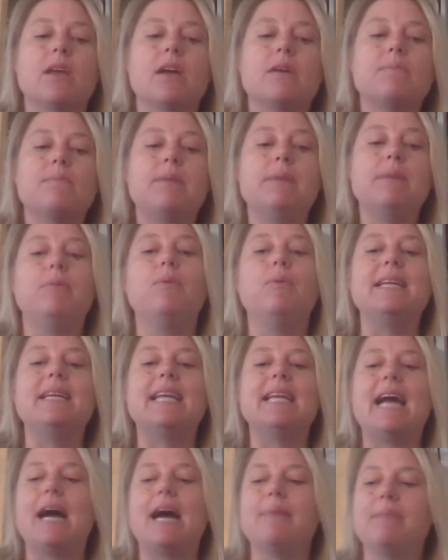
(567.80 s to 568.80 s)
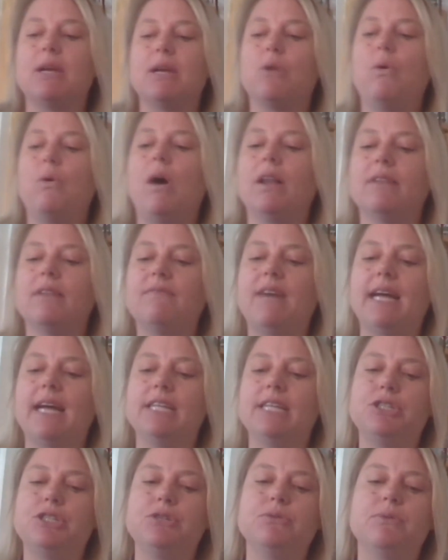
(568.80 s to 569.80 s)
people would not be
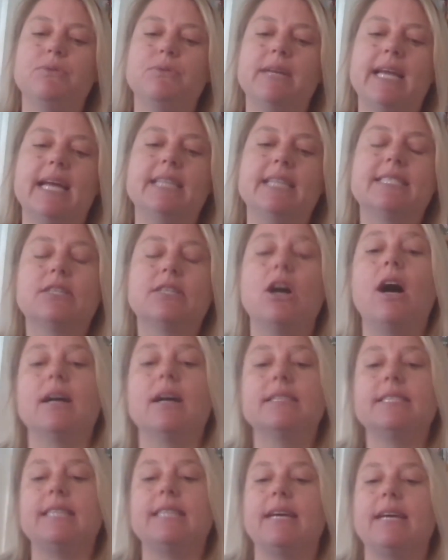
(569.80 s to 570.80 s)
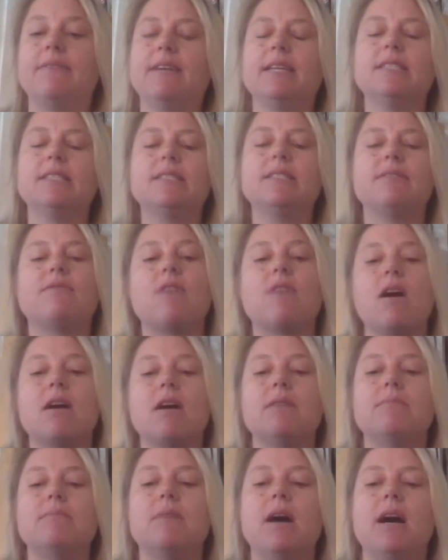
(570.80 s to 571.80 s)
qualified to get cost savings
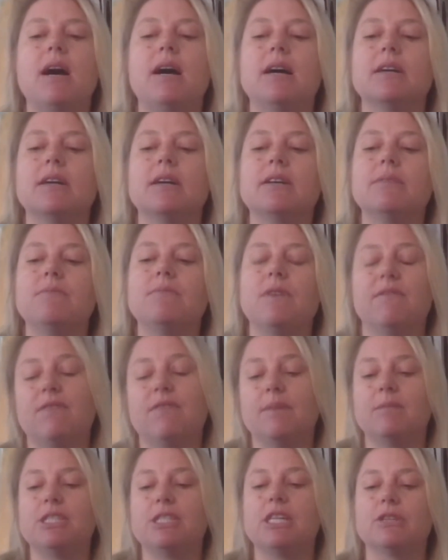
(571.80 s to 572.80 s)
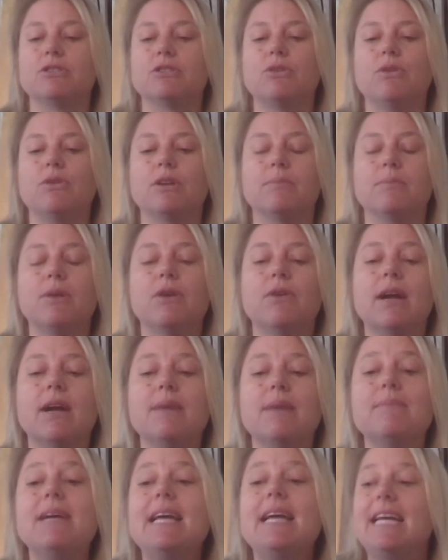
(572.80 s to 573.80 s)
from a shared solar
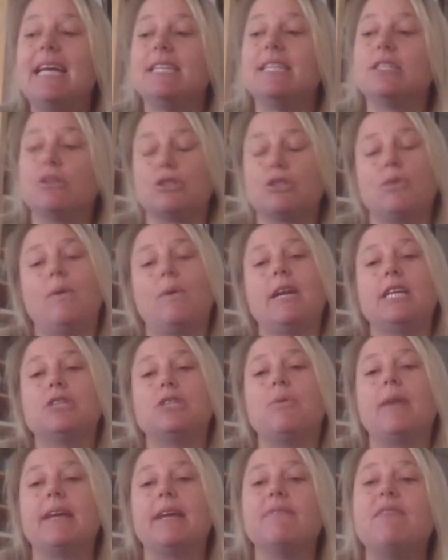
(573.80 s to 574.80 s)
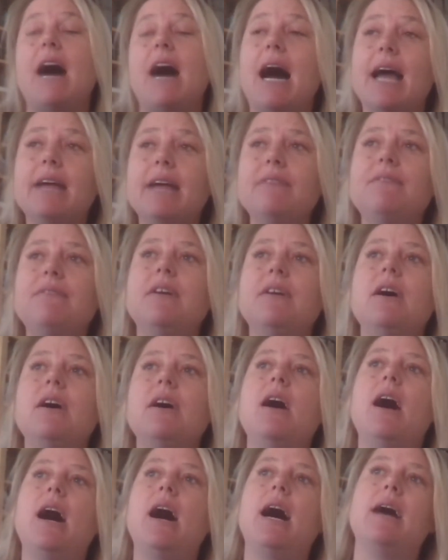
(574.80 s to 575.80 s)
program until 2025
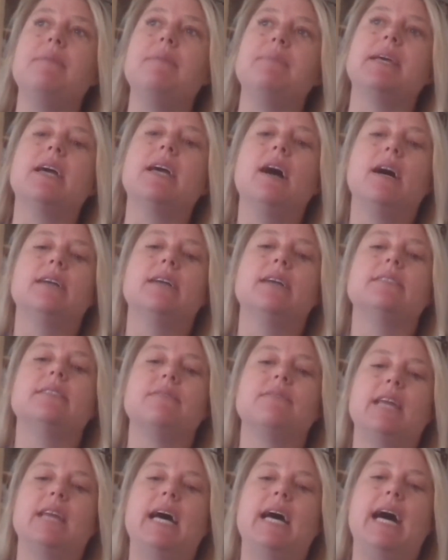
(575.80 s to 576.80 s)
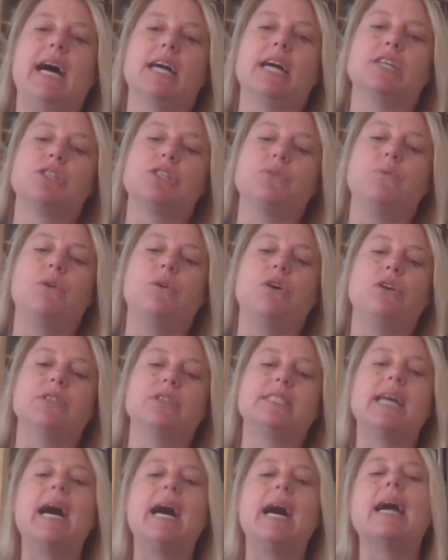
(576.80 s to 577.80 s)
because of the
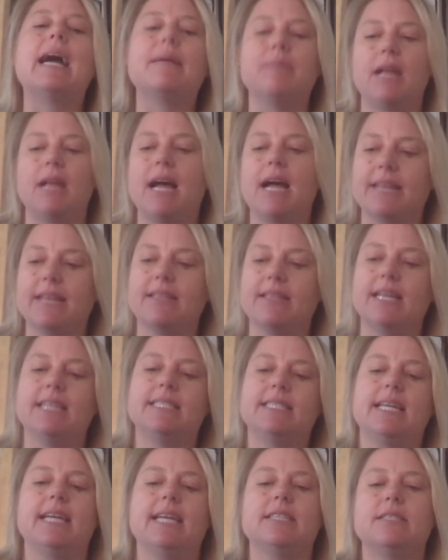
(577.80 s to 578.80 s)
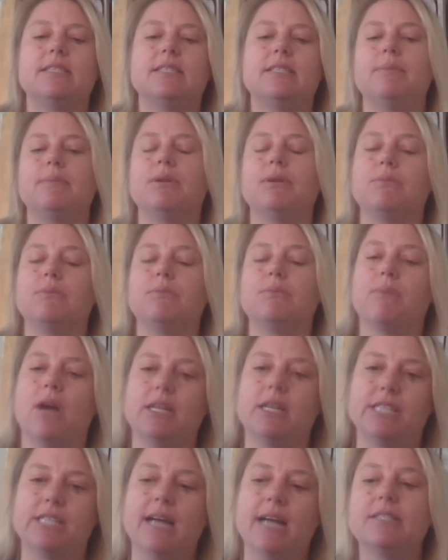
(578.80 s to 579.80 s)
actual timeline that it takes to build
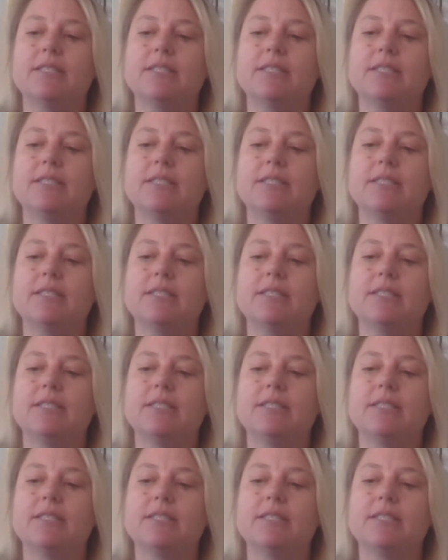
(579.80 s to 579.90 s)
projects.